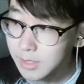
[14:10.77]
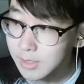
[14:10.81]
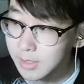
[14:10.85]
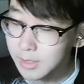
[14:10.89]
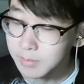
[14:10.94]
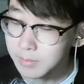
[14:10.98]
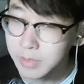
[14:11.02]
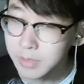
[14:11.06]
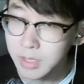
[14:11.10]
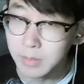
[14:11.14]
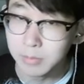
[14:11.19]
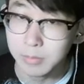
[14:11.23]

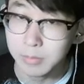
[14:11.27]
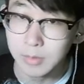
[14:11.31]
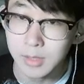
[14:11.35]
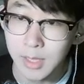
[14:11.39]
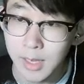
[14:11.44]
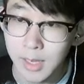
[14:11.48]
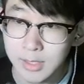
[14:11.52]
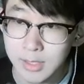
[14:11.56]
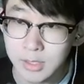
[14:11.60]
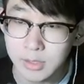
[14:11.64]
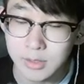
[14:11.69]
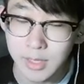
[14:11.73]
can be
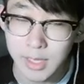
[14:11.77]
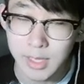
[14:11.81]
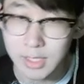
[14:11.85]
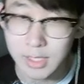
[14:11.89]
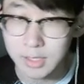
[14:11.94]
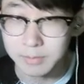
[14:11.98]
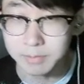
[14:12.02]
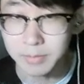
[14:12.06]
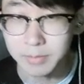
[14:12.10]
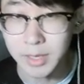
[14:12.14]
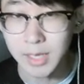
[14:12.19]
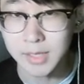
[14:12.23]
applied to
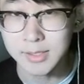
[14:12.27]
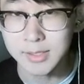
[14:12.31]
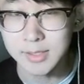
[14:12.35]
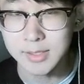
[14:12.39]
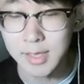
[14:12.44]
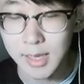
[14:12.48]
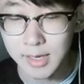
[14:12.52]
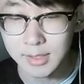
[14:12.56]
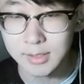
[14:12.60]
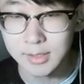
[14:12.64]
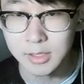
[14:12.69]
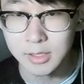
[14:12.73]
any base
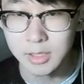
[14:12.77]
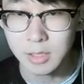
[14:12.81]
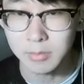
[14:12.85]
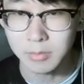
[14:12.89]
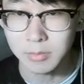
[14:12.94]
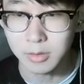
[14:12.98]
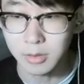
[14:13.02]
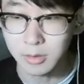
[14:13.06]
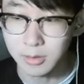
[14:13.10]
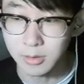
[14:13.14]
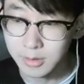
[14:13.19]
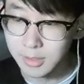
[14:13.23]
x
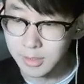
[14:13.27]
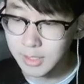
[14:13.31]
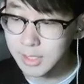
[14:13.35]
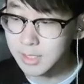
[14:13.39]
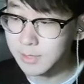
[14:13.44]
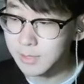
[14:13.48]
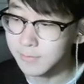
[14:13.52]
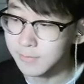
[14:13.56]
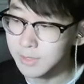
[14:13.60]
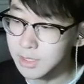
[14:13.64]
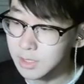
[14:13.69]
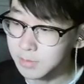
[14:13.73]
number and
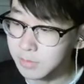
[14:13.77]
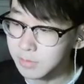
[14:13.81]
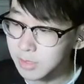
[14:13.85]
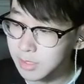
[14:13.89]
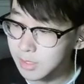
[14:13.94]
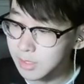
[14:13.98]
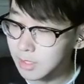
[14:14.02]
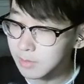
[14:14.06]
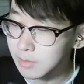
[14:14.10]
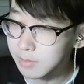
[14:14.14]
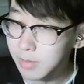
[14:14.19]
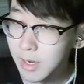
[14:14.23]

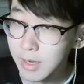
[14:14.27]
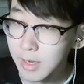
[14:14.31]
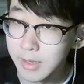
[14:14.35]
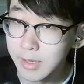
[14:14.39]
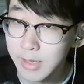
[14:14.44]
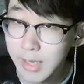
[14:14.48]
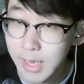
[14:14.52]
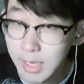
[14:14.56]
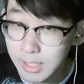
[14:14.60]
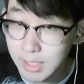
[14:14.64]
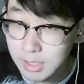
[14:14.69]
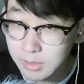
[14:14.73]
divisibility by
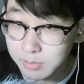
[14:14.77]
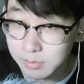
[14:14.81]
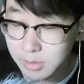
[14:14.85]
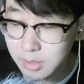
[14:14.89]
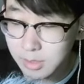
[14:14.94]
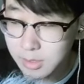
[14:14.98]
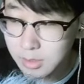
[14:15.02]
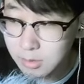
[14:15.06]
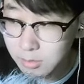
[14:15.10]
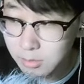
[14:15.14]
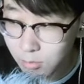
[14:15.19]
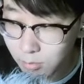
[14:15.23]
x
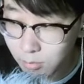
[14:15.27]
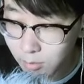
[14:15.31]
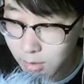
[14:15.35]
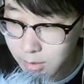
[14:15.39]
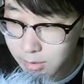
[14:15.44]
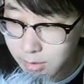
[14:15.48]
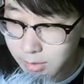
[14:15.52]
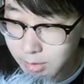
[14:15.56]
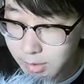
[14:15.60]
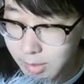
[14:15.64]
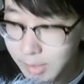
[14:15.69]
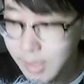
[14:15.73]
plus
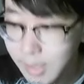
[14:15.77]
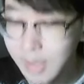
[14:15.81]
1.